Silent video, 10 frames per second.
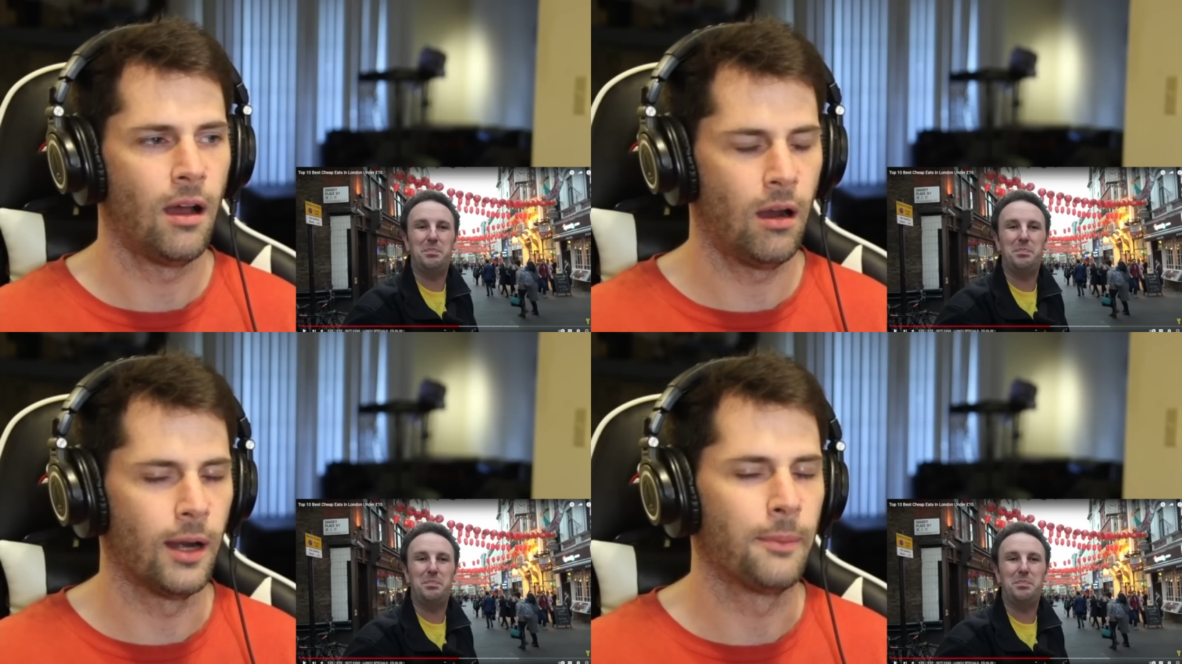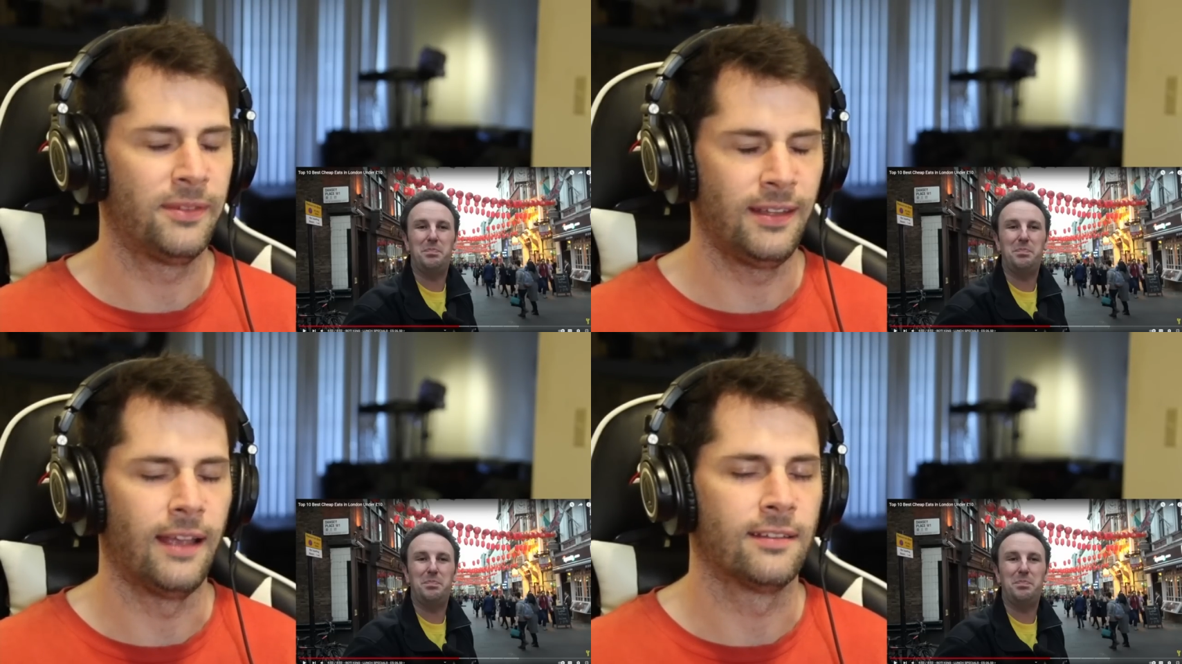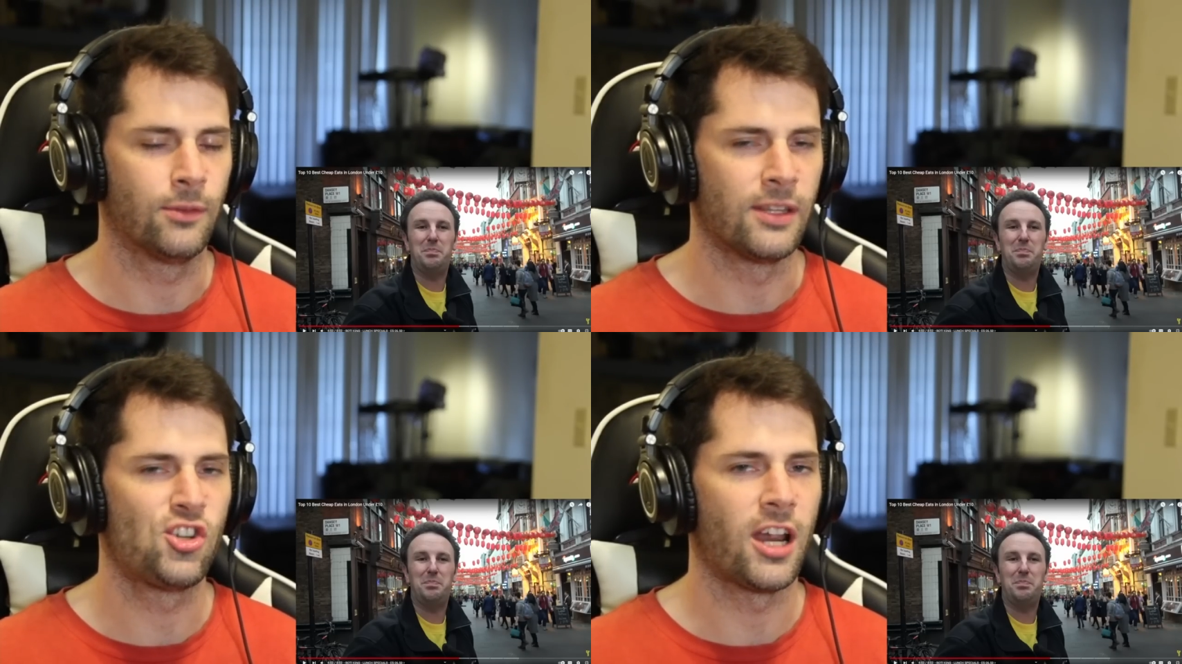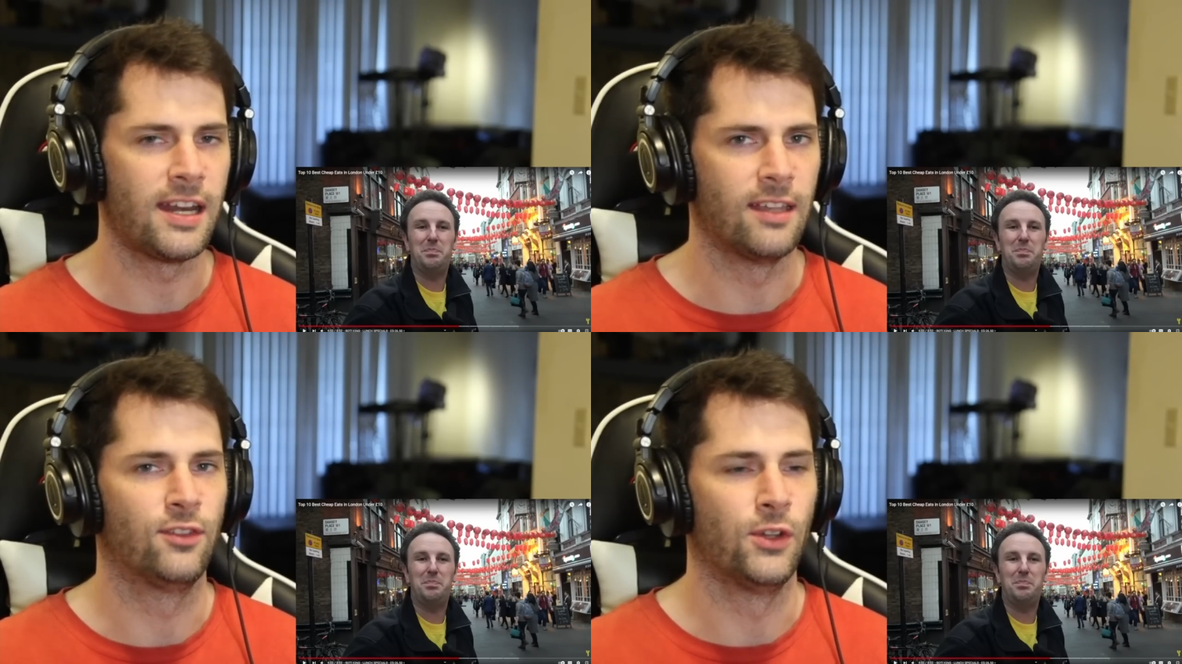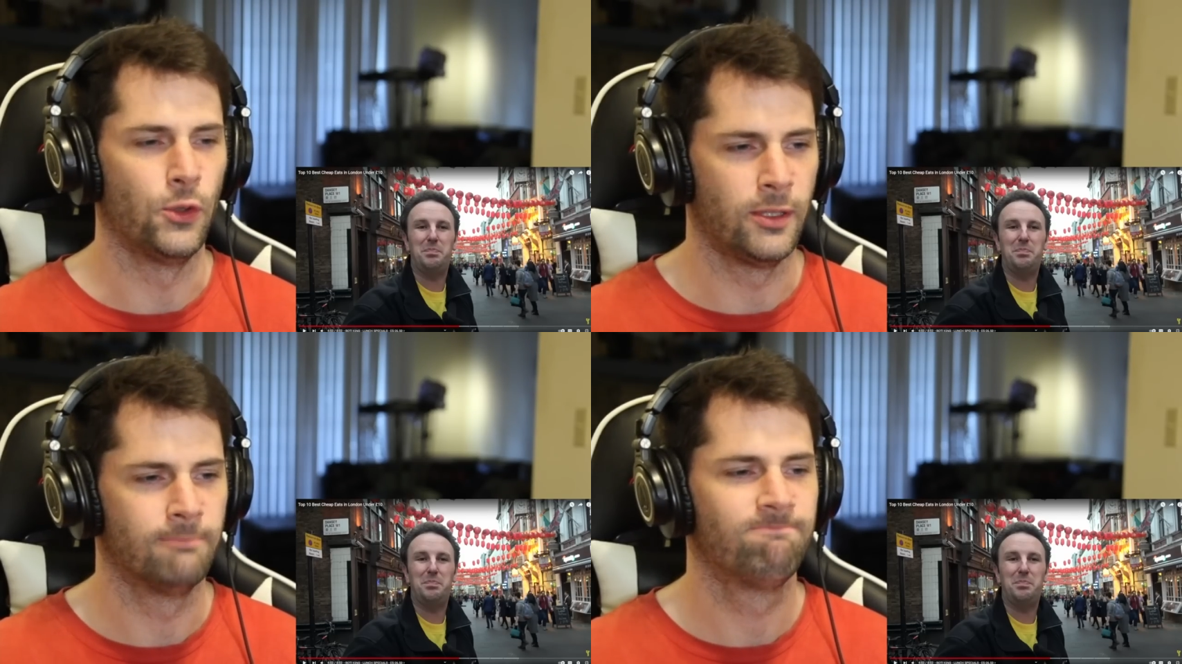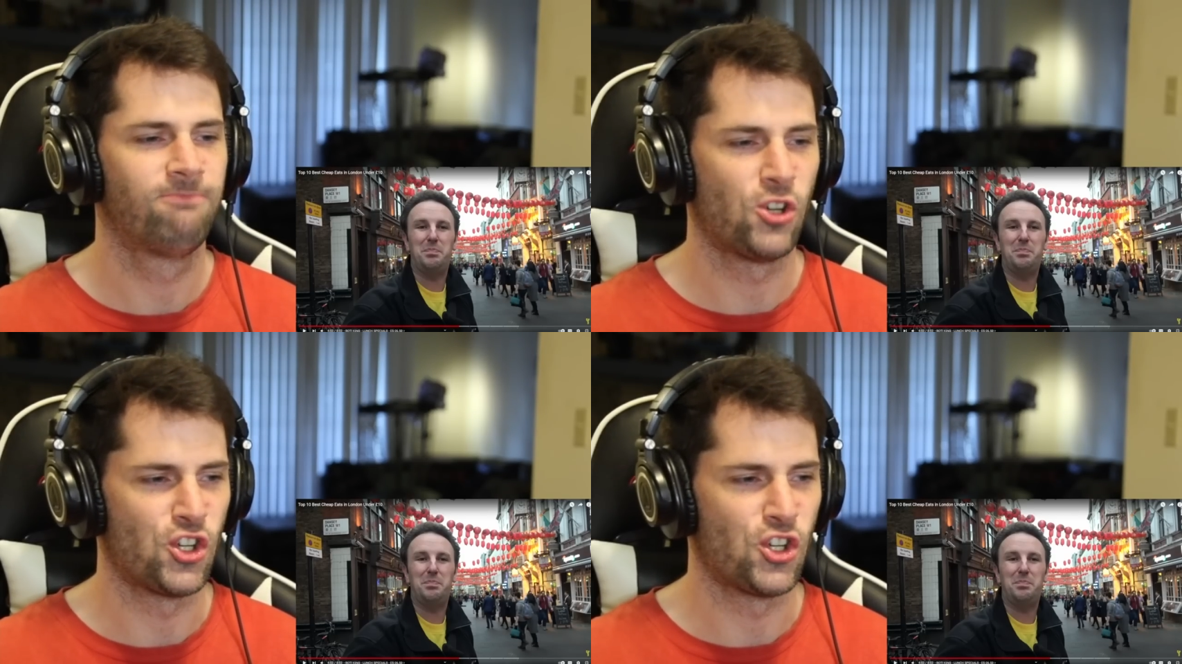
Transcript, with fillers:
Speaker 1: are obsessed with Chinese food for